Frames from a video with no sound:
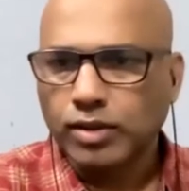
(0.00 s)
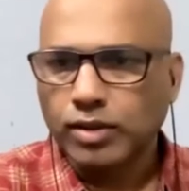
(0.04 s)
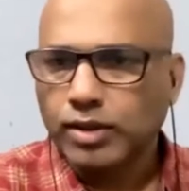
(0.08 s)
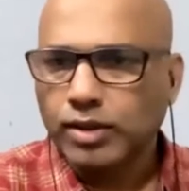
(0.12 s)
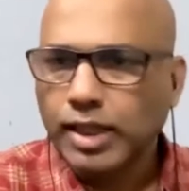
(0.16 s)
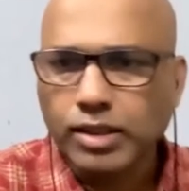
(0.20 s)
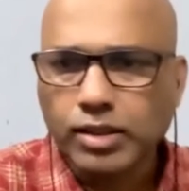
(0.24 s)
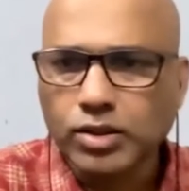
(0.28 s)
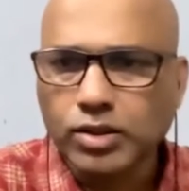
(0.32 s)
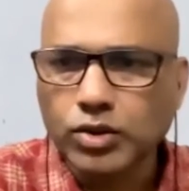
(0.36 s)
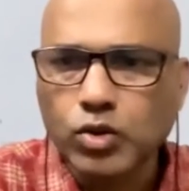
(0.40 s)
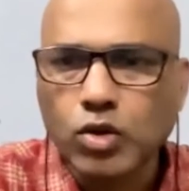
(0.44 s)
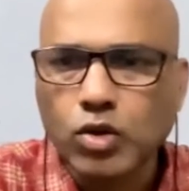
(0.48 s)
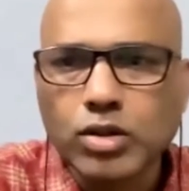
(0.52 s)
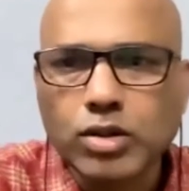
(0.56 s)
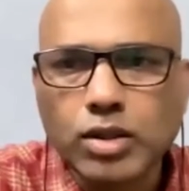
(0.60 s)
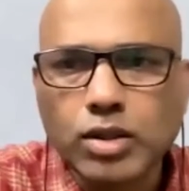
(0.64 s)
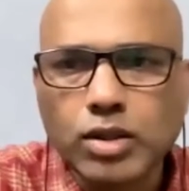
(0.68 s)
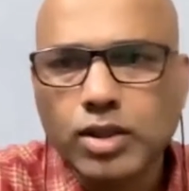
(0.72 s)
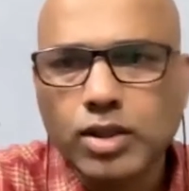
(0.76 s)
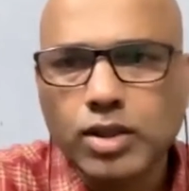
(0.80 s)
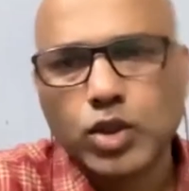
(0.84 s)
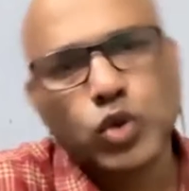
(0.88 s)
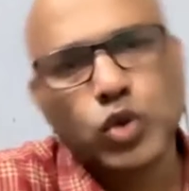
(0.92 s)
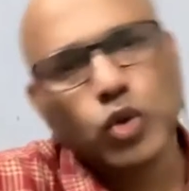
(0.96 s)
That is
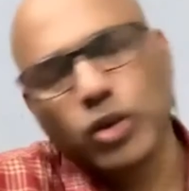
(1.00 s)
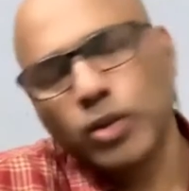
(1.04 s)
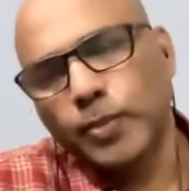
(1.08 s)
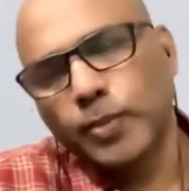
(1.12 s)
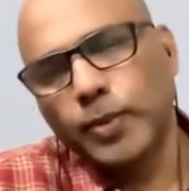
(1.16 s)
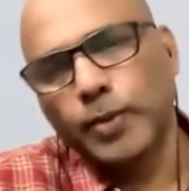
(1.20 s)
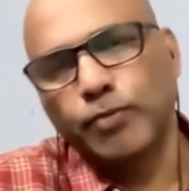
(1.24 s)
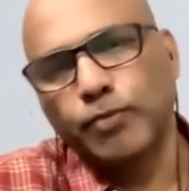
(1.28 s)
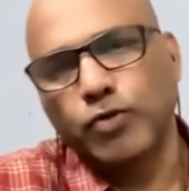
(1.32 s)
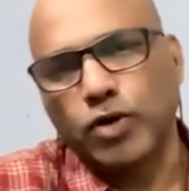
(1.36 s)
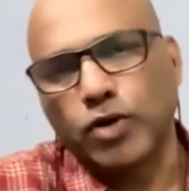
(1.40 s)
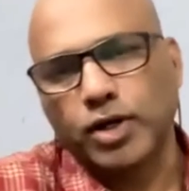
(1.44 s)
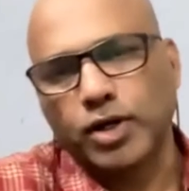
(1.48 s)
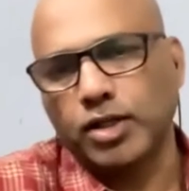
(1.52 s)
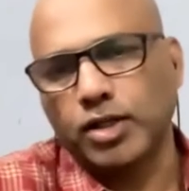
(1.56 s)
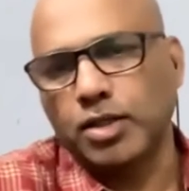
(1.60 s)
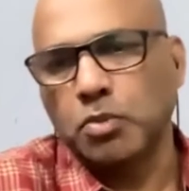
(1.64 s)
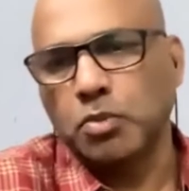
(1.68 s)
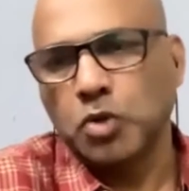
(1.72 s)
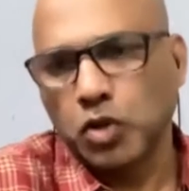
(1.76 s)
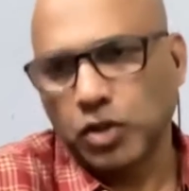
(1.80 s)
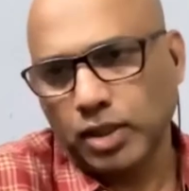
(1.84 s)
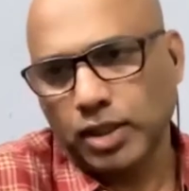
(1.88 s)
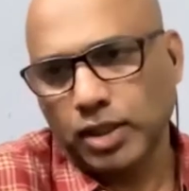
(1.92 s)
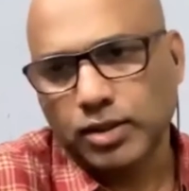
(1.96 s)
not suitable for a
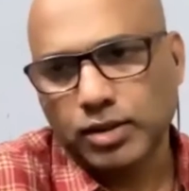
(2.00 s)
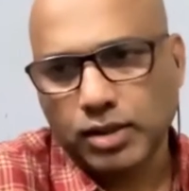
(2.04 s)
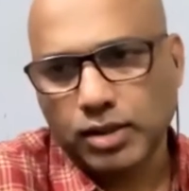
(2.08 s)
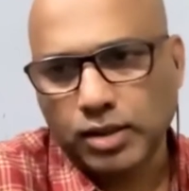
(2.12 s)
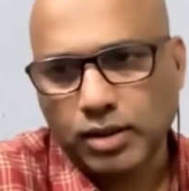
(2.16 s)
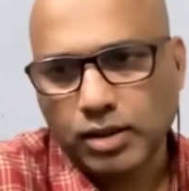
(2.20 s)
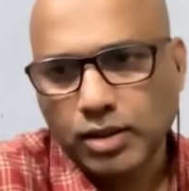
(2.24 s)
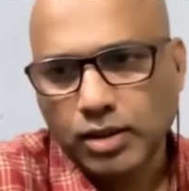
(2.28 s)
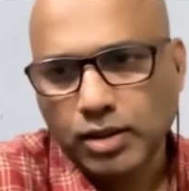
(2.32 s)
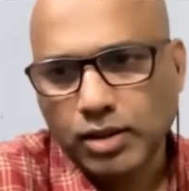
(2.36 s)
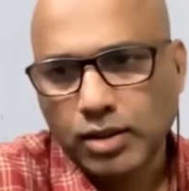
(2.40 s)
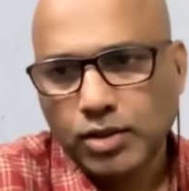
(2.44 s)
democracy.